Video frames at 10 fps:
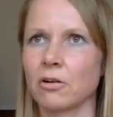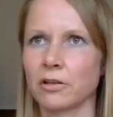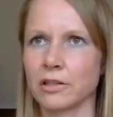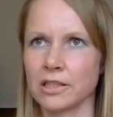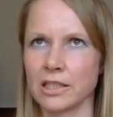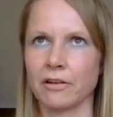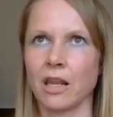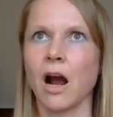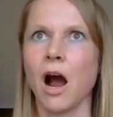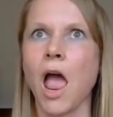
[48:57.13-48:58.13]
or it's even
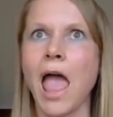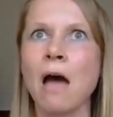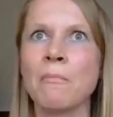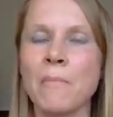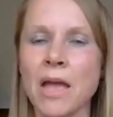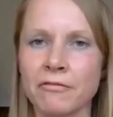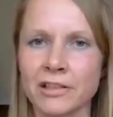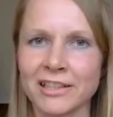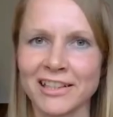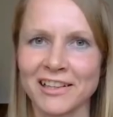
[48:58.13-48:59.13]
like I am
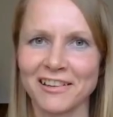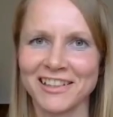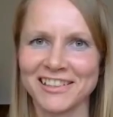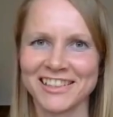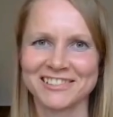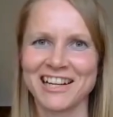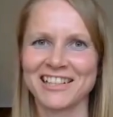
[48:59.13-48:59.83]
everything, like the